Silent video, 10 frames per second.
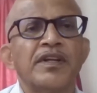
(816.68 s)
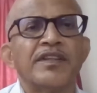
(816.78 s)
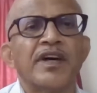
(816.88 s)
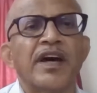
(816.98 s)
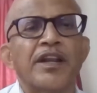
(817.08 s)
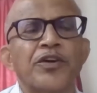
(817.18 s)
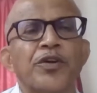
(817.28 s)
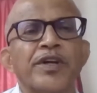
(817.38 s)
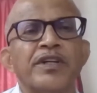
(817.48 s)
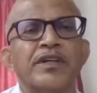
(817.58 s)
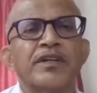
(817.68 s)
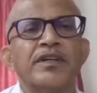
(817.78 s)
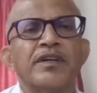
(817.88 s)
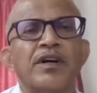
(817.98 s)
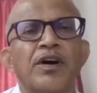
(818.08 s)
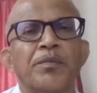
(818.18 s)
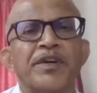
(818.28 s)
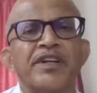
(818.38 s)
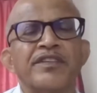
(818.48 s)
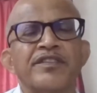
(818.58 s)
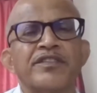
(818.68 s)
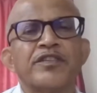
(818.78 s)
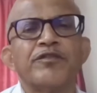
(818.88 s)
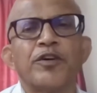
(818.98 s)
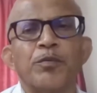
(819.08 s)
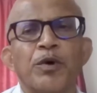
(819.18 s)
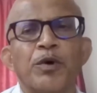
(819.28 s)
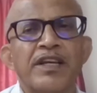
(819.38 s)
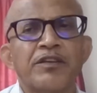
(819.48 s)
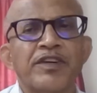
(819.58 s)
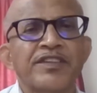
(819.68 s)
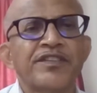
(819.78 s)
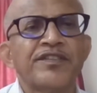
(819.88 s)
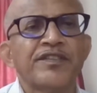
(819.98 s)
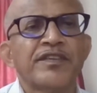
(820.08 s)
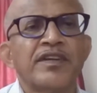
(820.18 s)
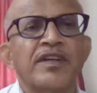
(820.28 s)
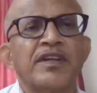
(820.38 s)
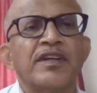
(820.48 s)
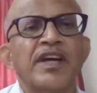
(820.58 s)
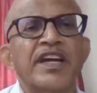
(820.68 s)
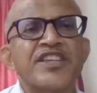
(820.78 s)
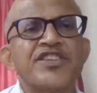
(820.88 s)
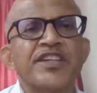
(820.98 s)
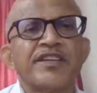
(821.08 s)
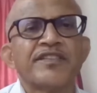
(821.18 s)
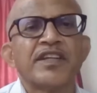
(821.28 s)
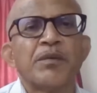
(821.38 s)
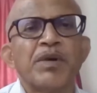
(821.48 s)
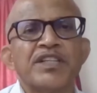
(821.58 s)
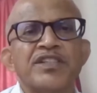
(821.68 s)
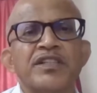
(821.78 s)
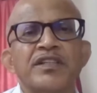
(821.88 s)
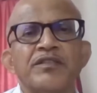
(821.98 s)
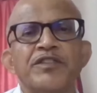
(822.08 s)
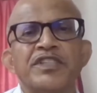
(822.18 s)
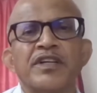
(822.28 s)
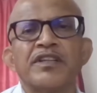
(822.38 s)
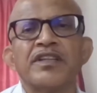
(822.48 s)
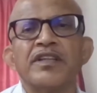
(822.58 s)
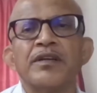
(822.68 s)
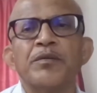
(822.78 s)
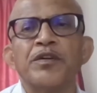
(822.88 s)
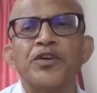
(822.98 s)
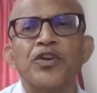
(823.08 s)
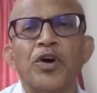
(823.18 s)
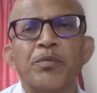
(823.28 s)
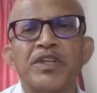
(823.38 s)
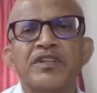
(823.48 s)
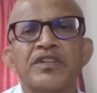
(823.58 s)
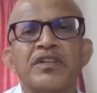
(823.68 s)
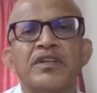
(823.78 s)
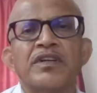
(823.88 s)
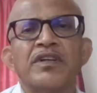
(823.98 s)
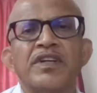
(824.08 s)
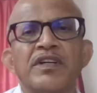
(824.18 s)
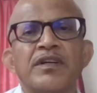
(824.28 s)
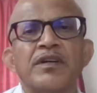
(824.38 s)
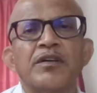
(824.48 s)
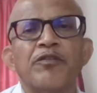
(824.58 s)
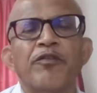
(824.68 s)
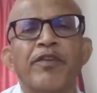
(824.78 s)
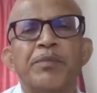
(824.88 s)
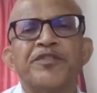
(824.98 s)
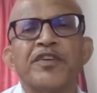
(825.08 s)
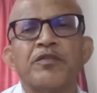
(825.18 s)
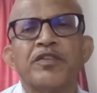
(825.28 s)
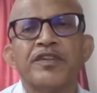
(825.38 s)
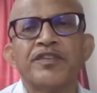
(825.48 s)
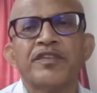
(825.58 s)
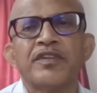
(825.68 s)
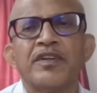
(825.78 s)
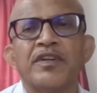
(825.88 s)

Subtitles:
the Android operating system for mobile devices, Nginx and Apache, which are the dominant web servers